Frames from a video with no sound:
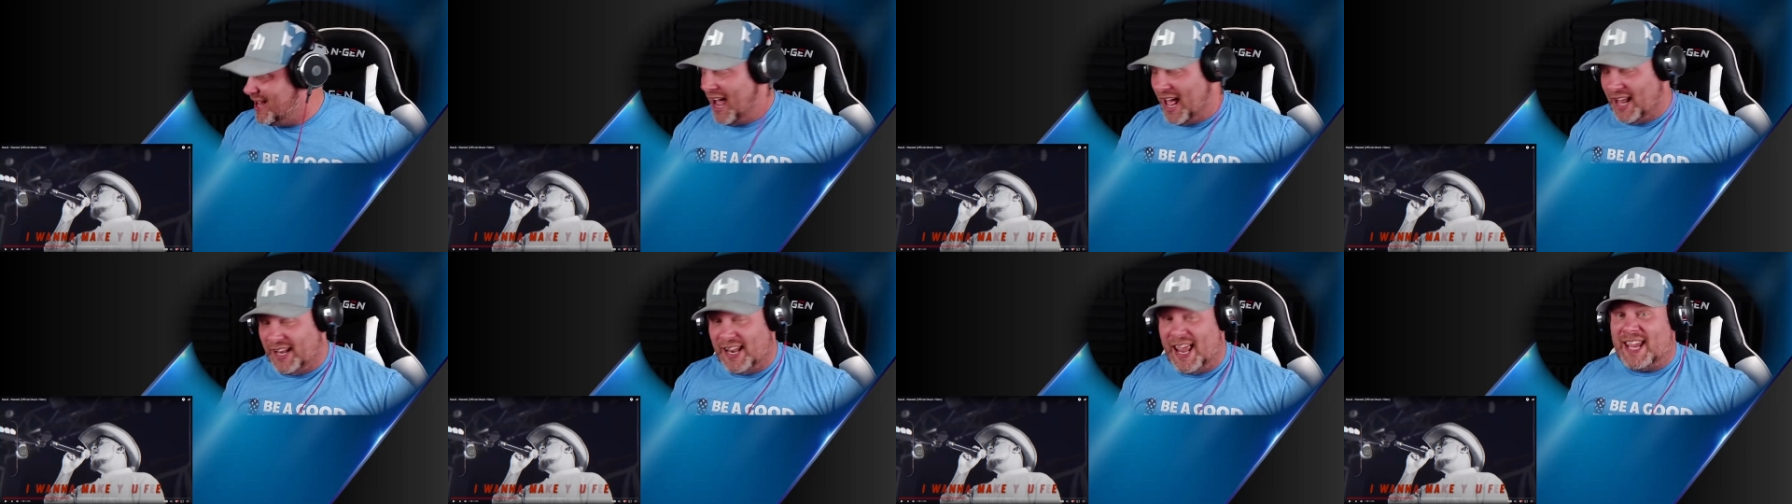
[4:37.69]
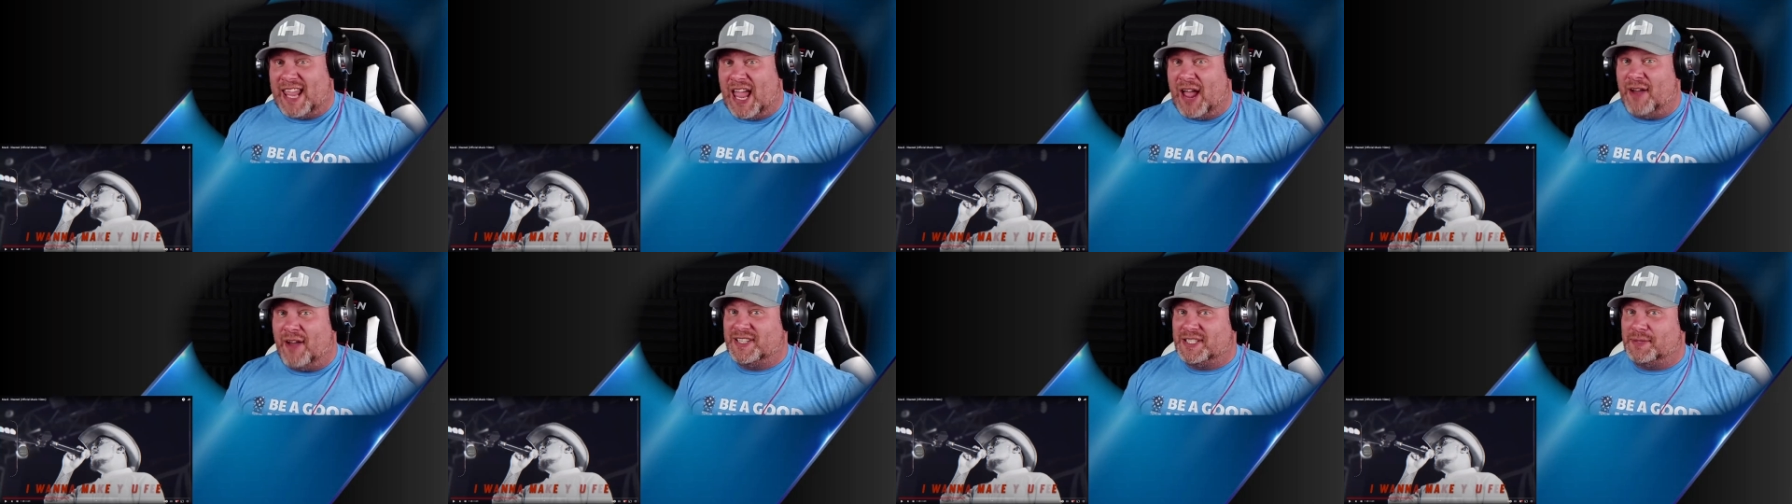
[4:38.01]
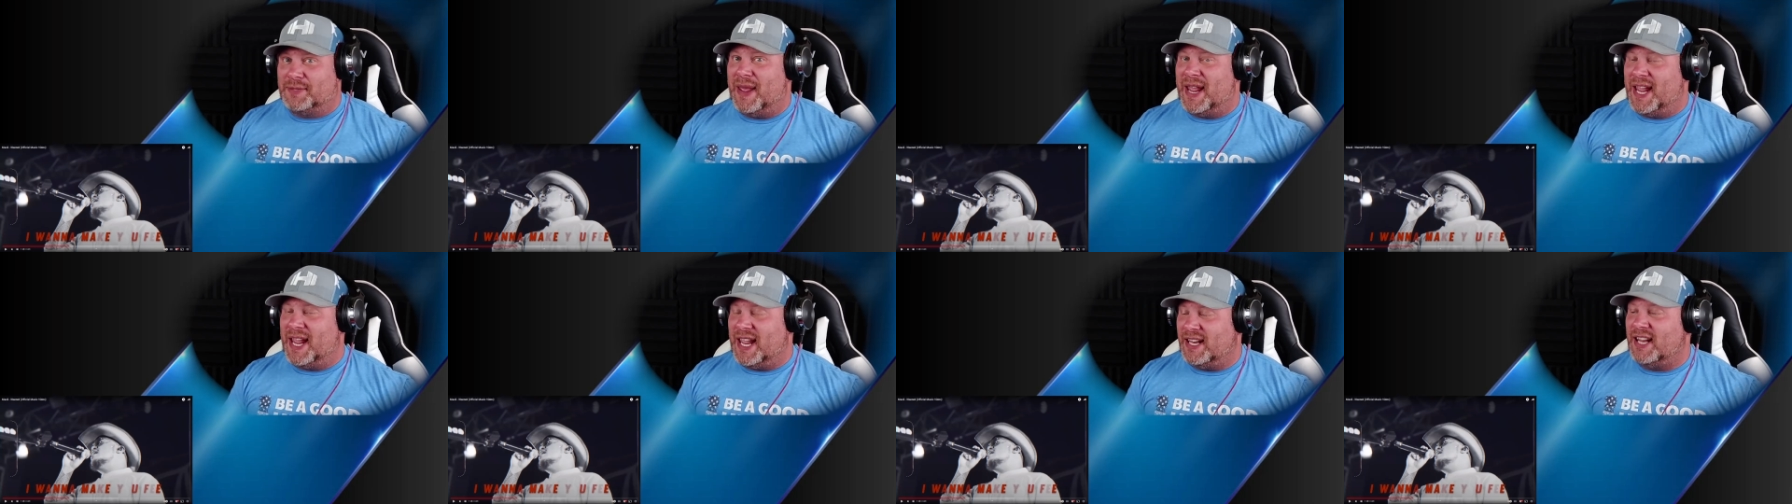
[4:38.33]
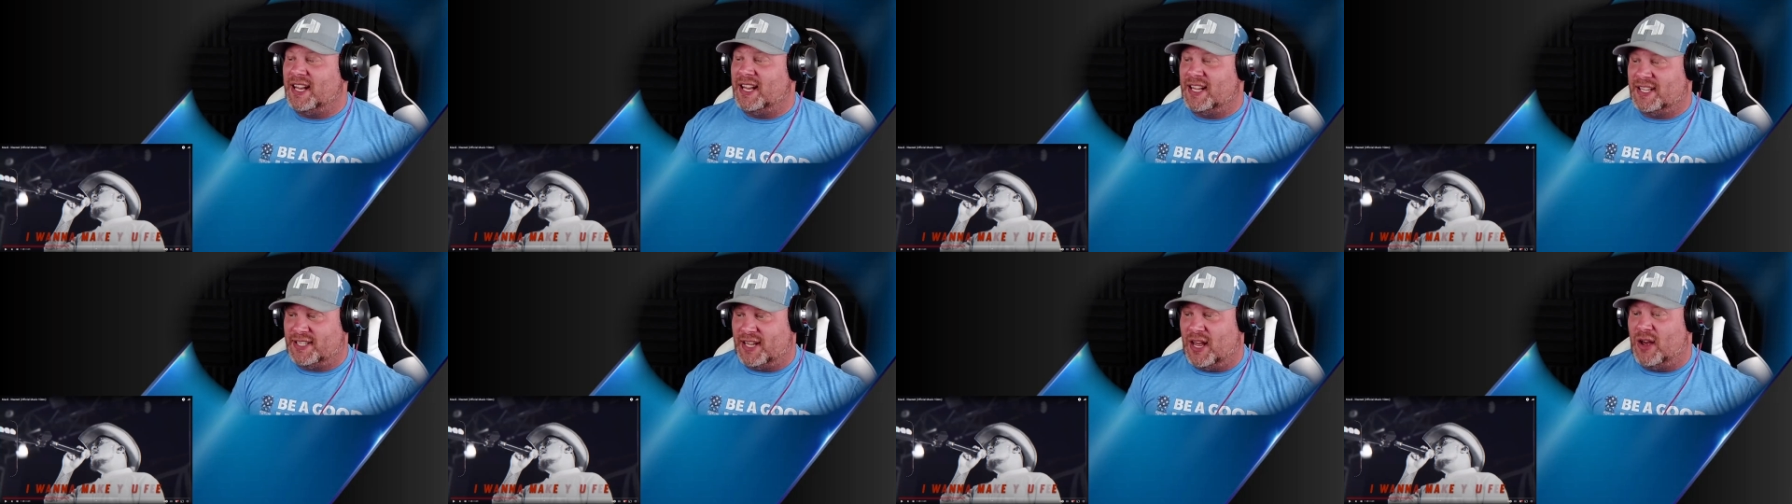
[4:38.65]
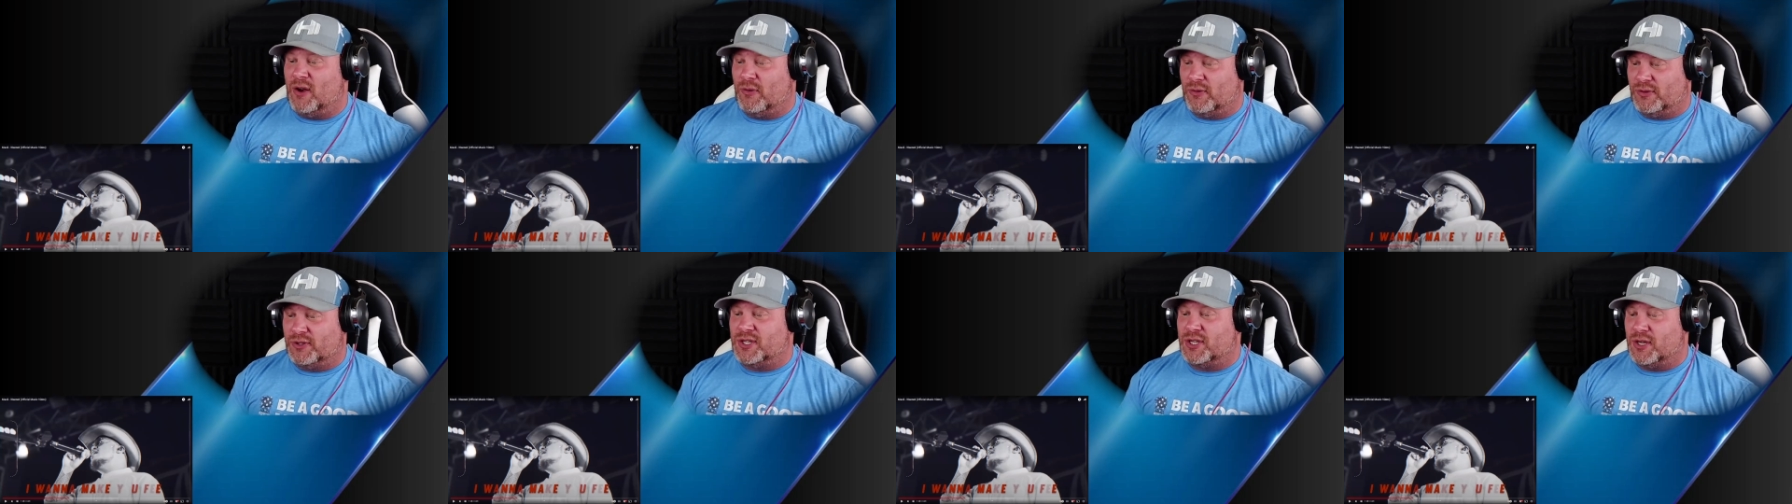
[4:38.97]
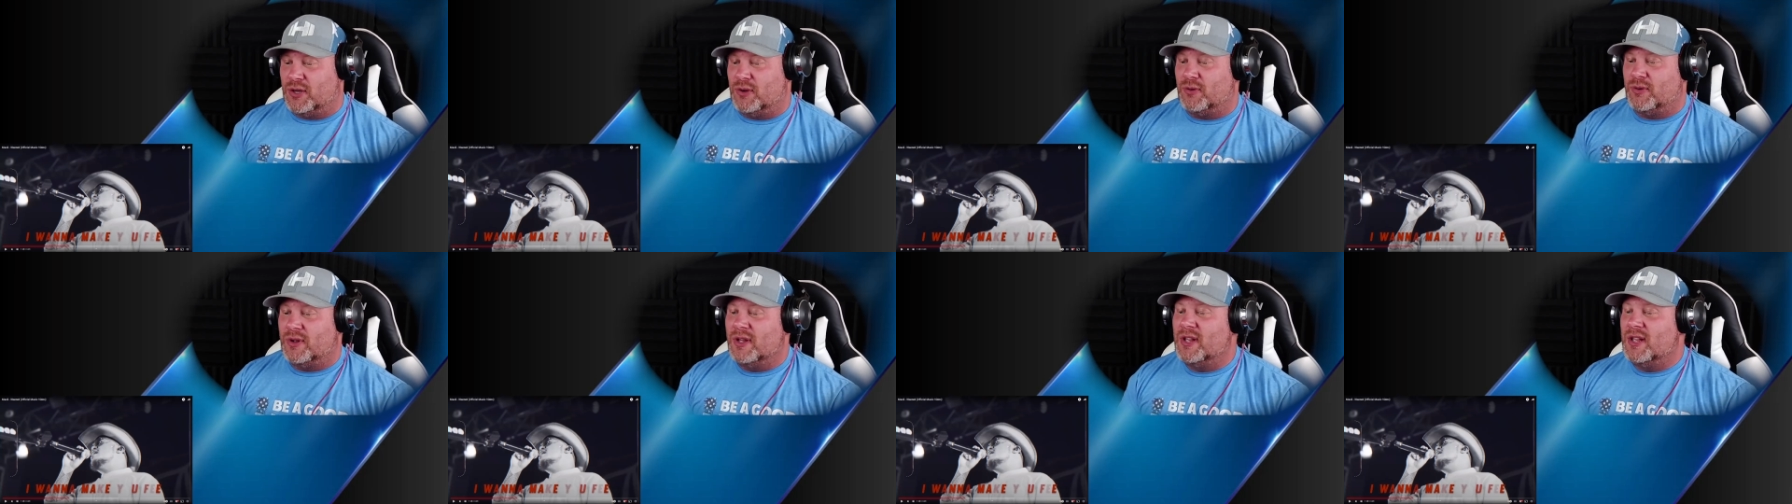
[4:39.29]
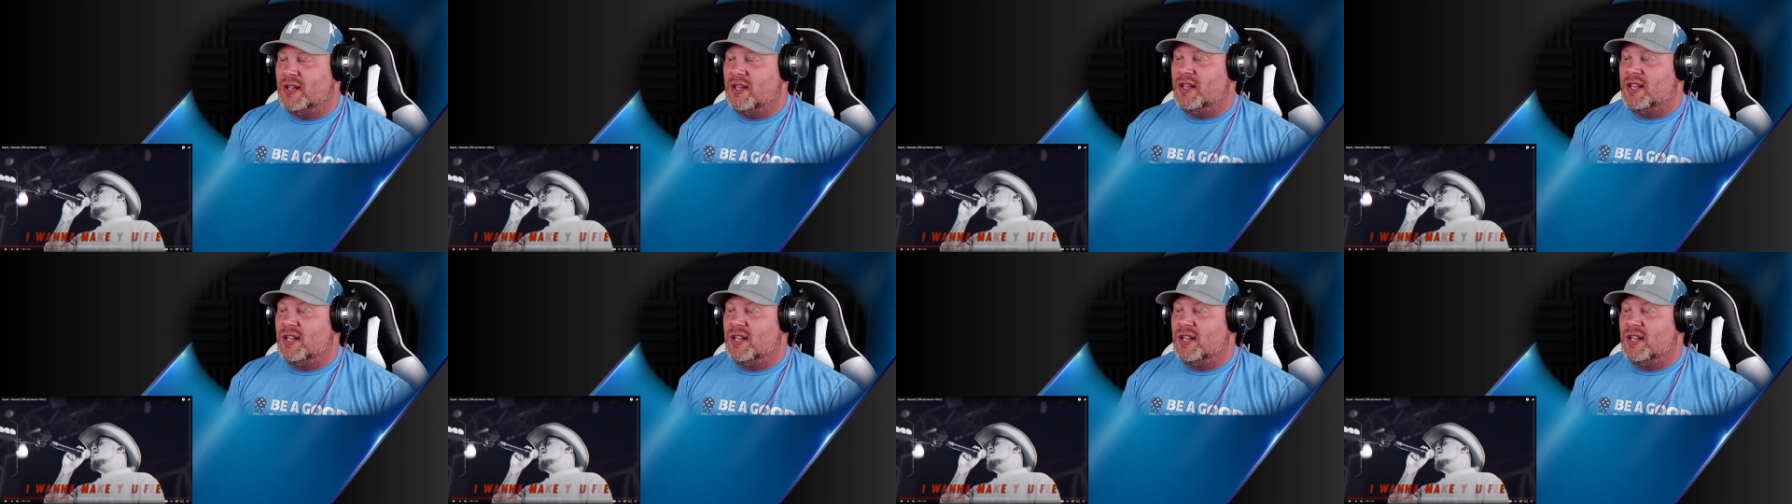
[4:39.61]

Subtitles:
I like how he's making it his own too.